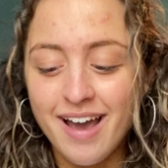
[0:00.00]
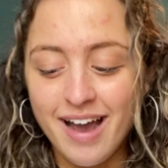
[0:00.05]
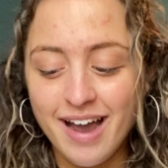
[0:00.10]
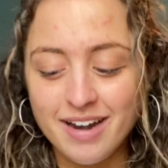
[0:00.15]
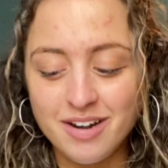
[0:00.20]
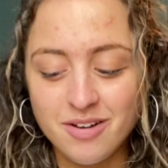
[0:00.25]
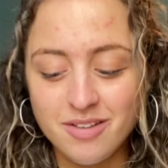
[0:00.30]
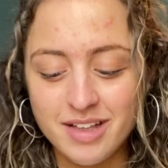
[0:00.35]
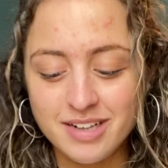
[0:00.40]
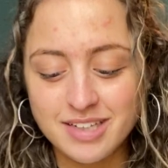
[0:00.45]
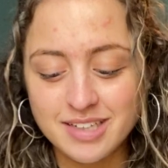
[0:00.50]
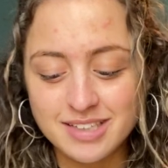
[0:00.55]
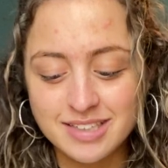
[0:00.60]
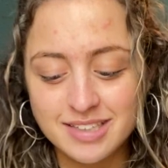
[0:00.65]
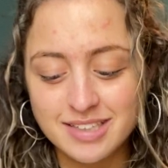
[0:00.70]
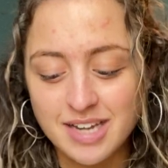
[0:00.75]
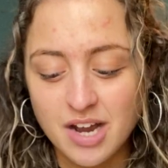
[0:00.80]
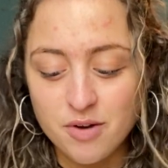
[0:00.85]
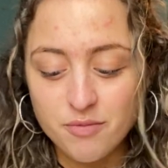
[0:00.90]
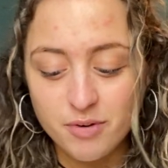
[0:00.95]
I know that
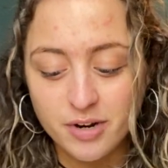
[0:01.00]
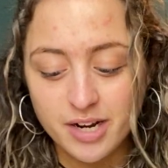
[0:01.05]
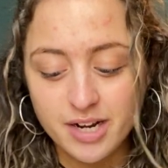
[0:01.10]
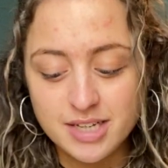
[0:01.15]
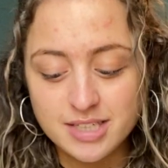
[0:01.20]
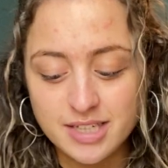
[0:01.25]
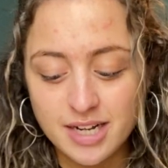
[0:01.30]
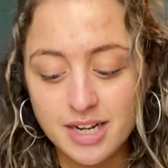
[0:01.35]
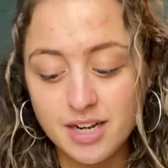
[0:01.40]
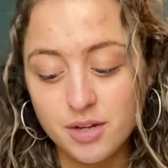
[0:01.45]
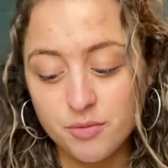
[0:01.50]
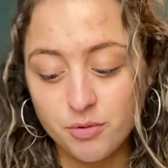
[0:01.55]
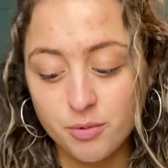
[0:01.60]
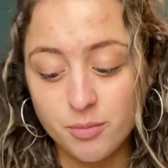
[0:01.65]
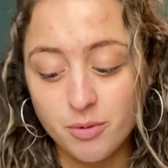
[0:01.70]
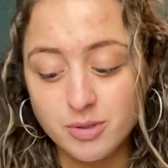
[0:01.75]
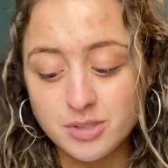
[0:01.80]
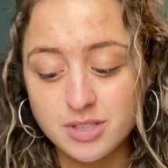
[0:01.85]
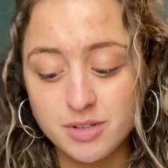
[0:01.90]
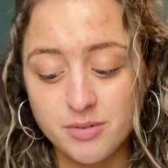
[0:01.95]
doesn't sound very exciting for
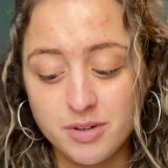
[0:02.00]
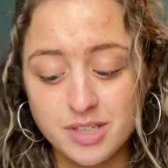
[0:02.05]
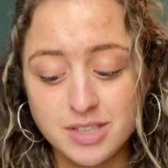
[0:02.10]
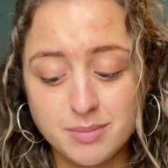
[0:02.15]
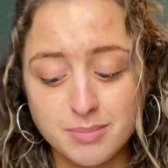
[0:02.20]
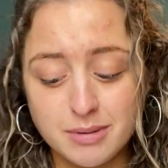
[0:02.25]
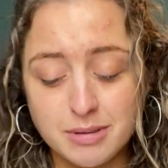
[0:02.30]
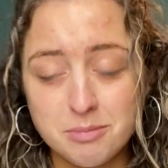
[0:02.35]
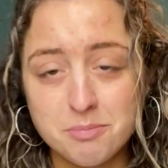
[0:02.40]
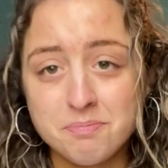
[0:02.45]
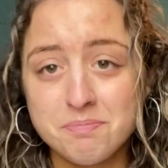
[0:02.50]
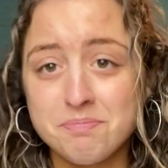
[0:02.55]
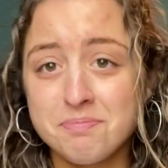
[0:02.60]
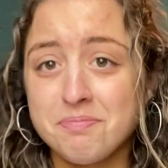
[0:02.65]
most of us, but